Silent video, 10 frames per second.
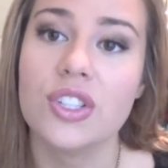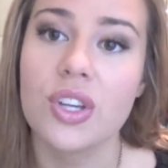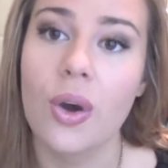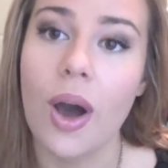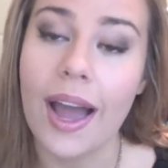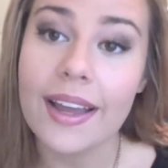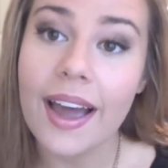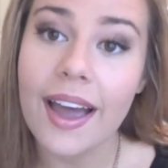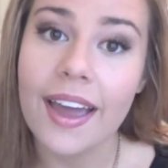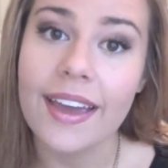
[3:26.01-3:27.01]
So I
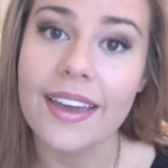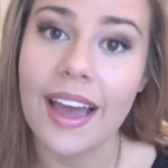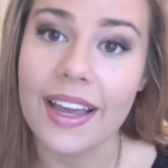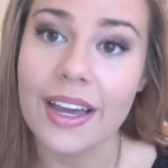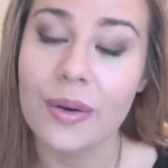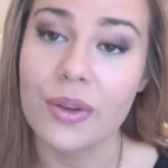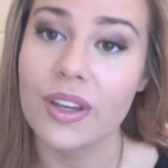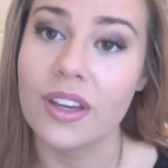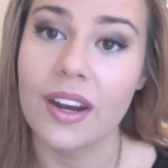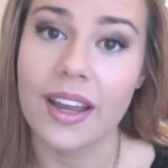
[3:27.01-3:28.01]
got it really
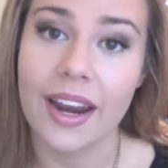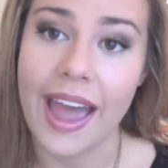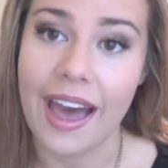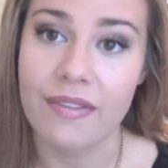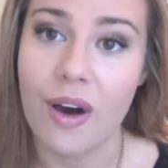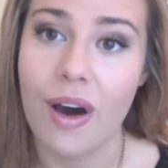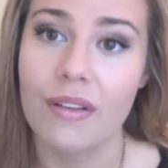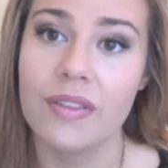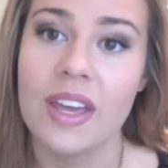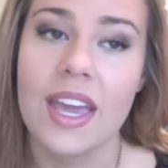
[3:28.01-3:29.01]
good. I got it half
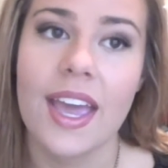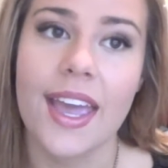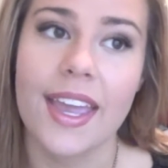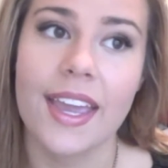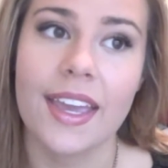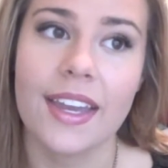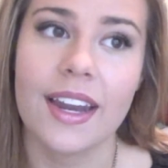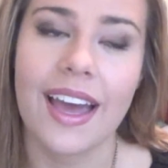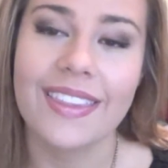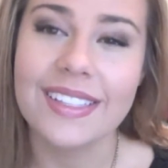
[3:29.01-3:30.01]
off,
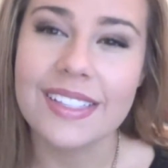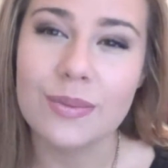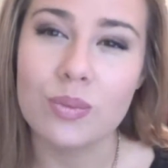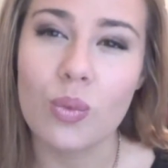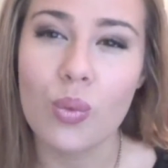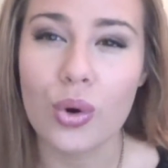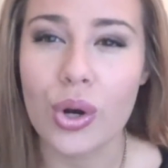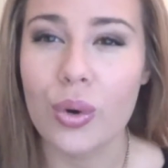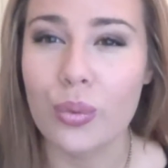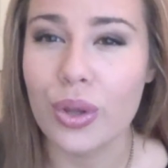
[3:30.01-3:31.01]
and this is
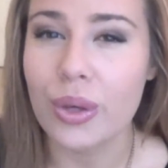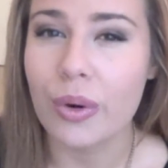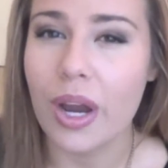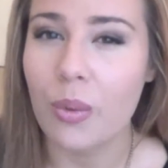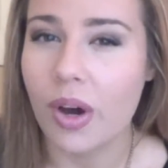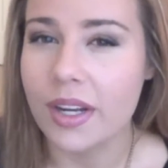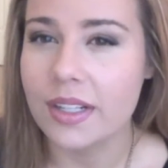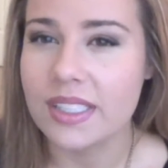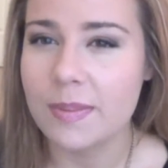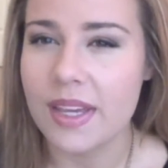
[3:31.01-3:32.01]
really where I wanted
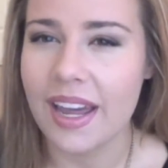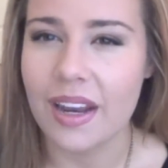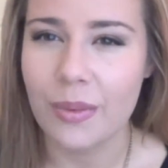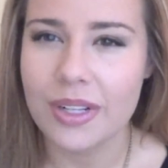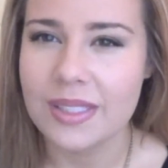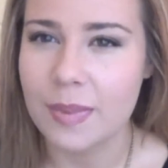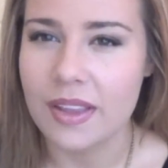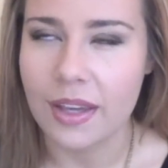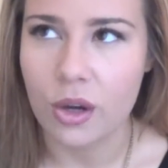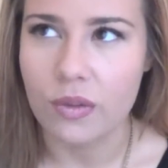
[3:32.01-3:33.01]
to spend. I didn't want to spend
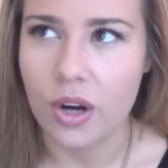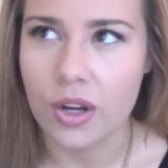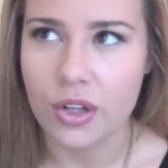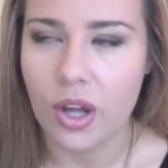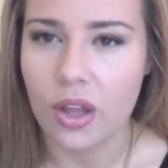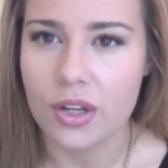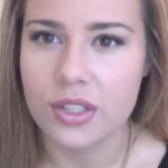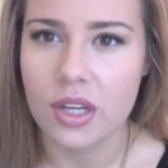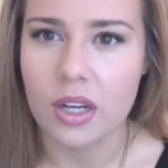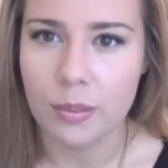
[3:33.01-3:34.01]
like over
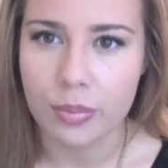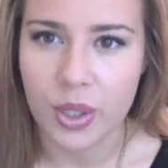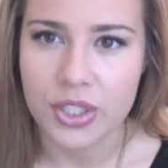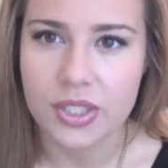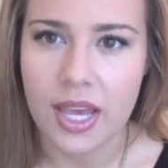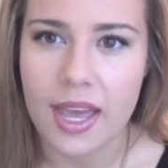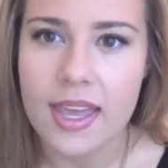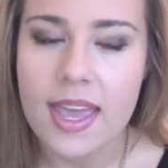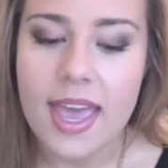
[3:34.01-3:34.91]
$100 on a brush set.